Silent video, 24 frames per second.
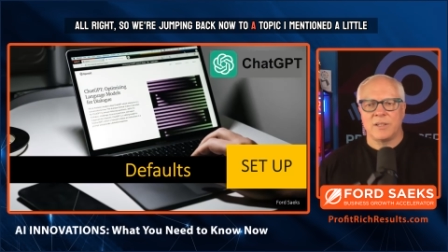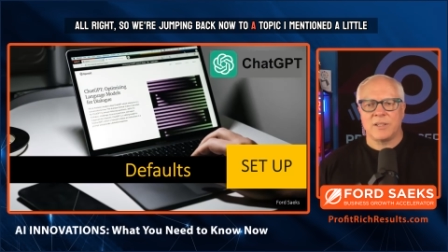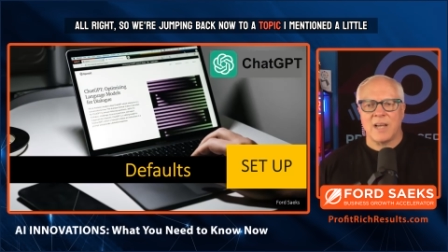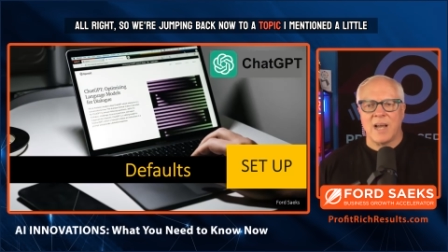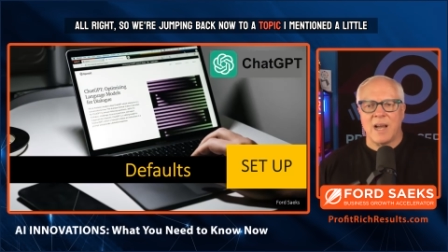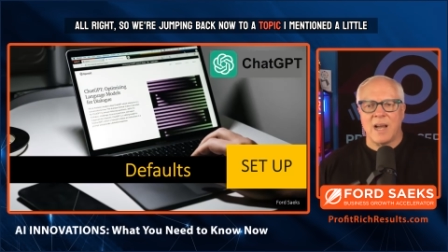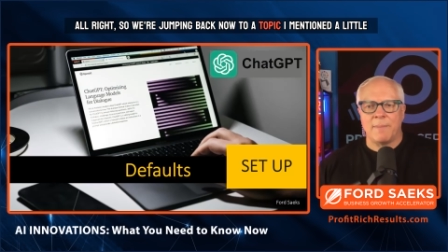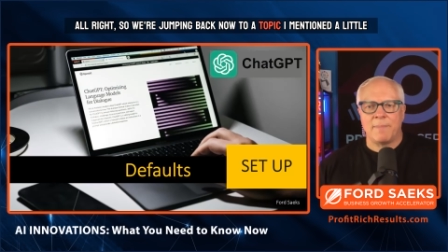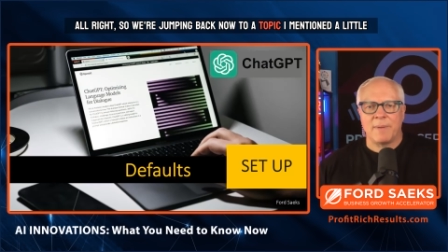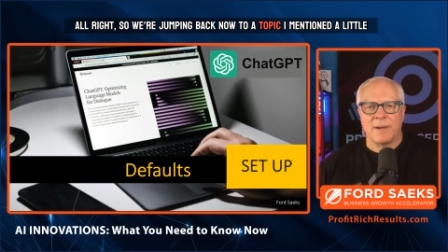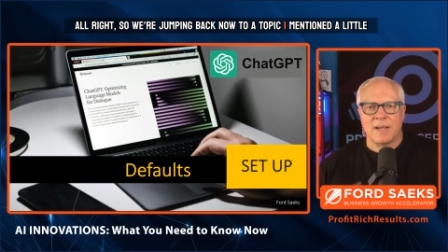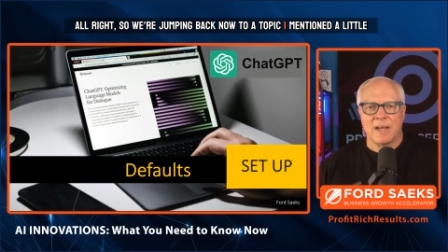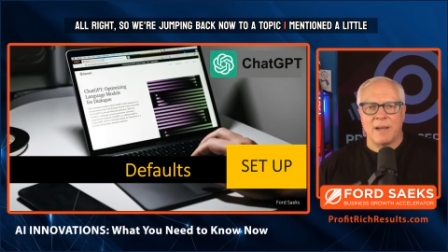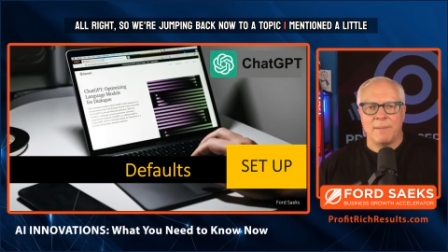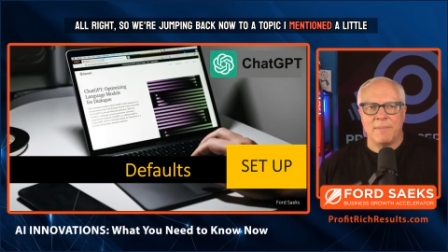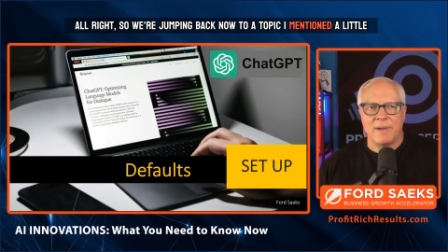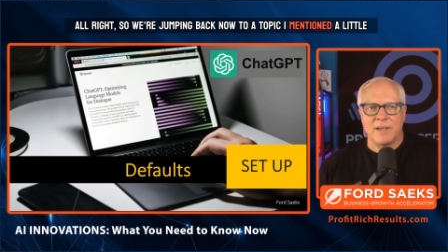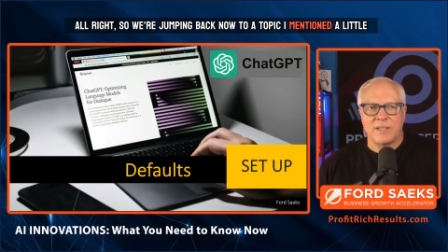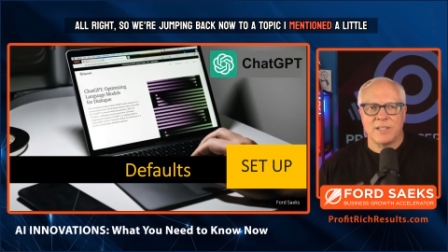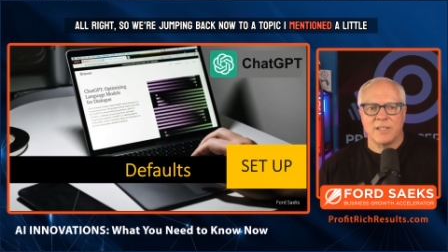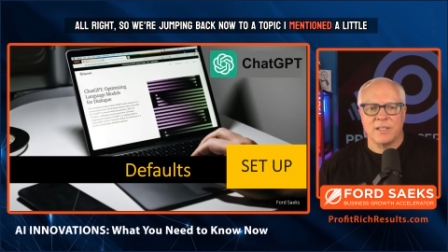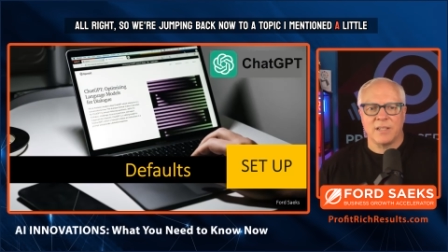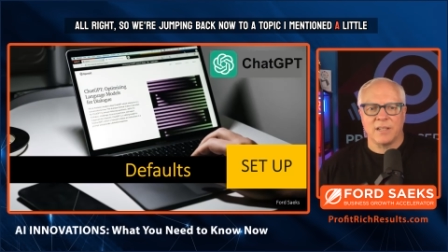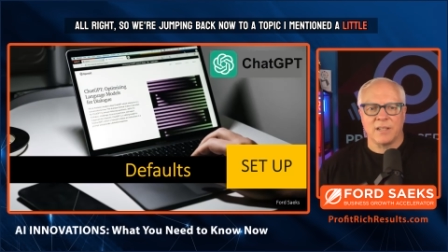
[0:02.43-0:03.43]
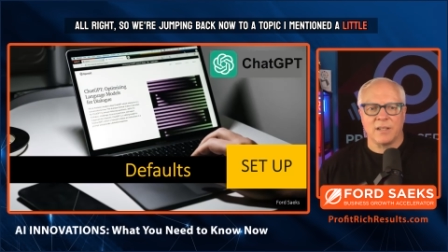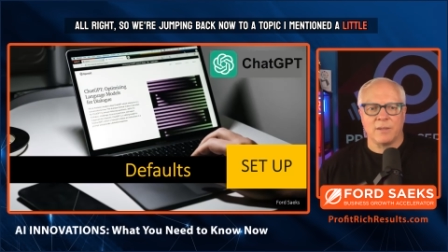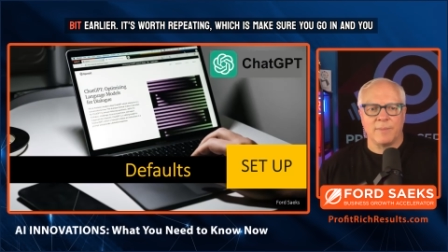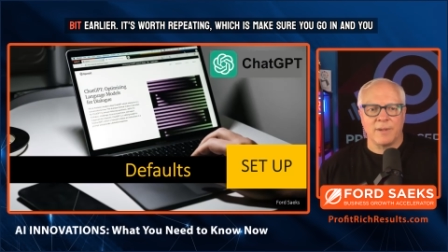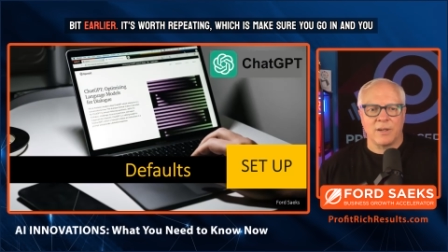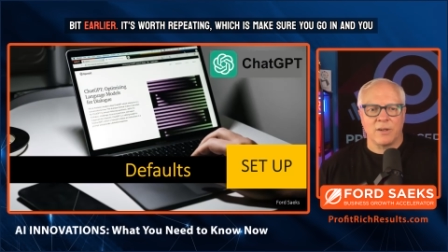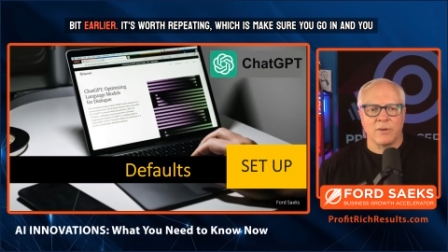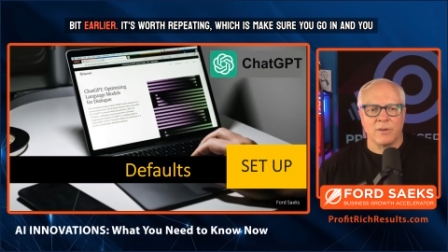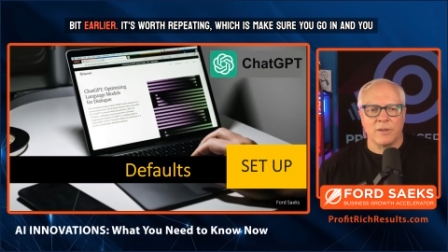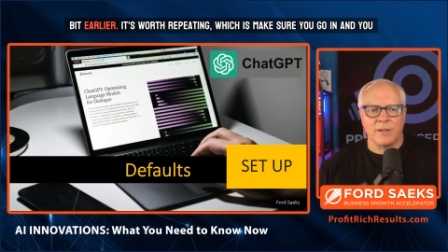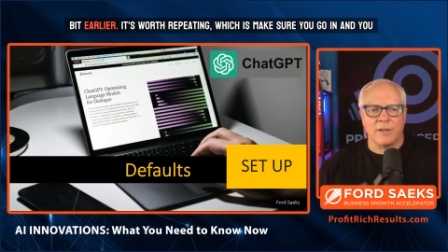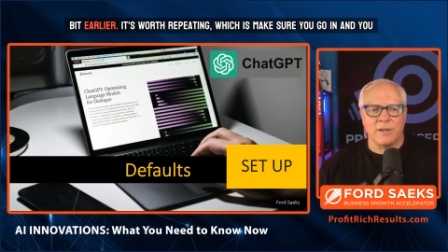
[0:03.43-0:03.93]
a topic I mentioned a little
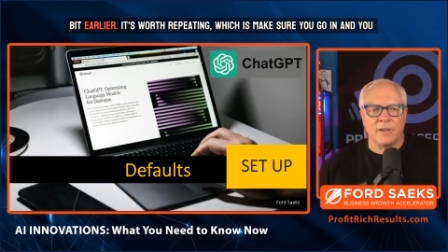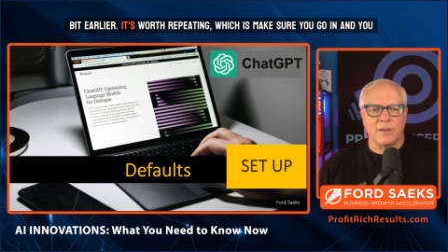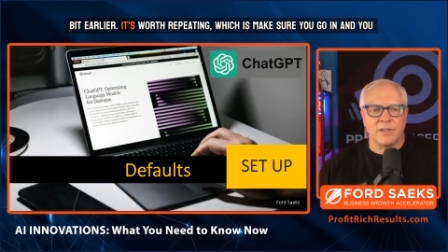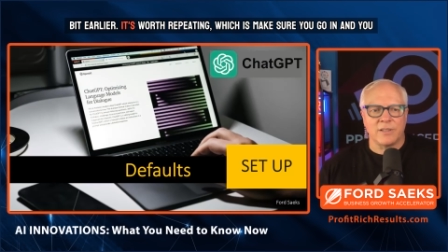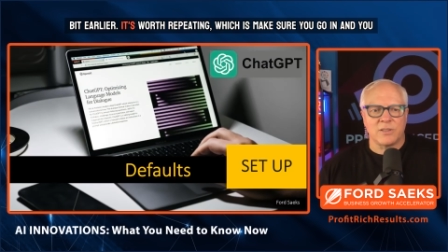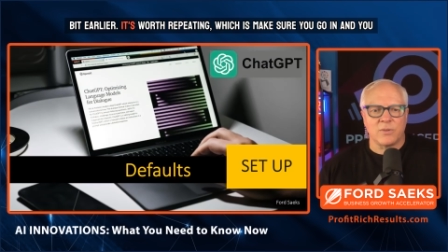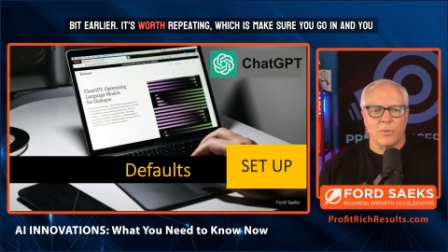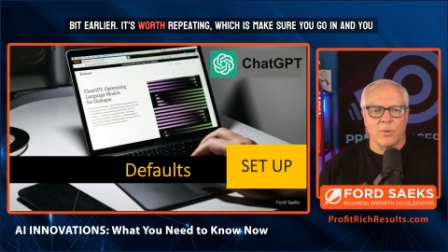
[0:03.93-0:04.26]
bit earlier.